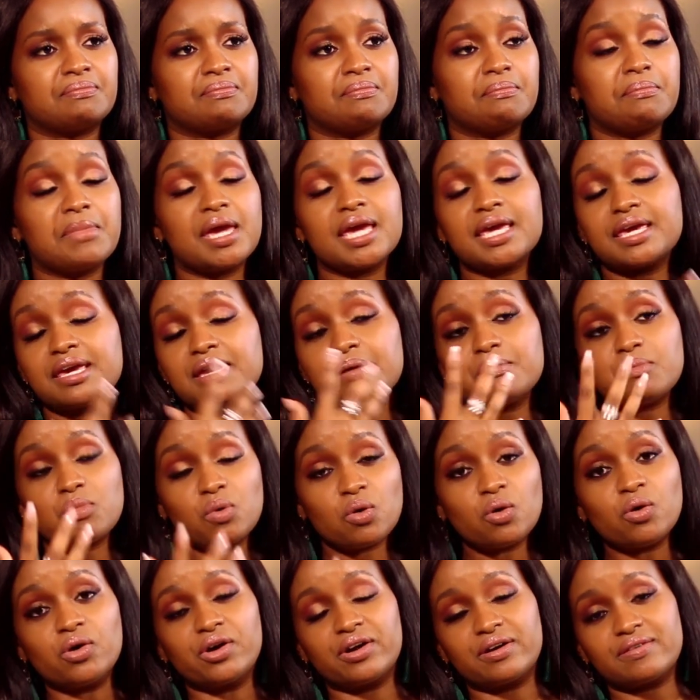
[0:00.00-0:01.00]
Making
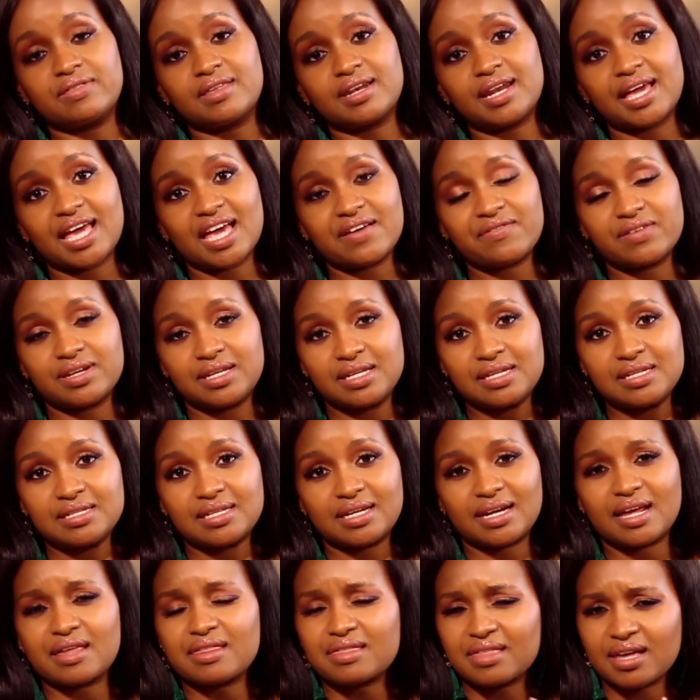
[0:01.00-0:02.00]
more than I ever did,
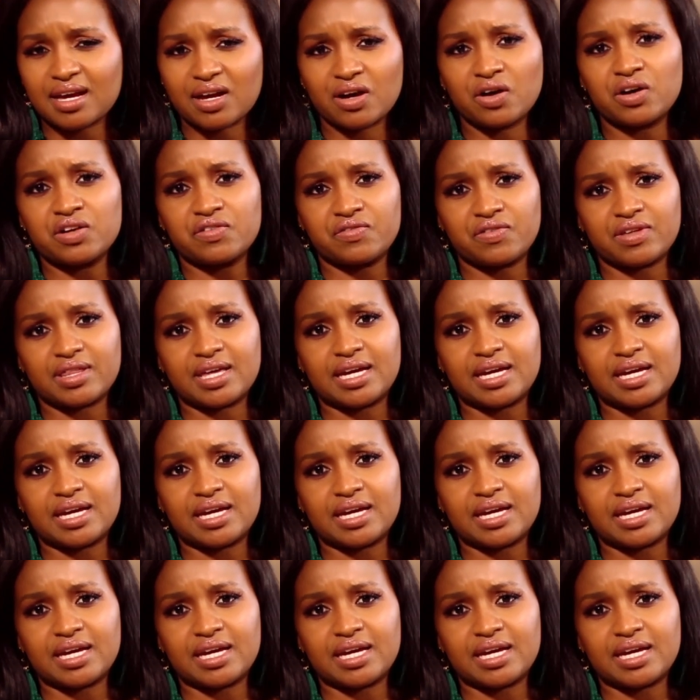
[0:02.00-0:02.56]
and I thank God for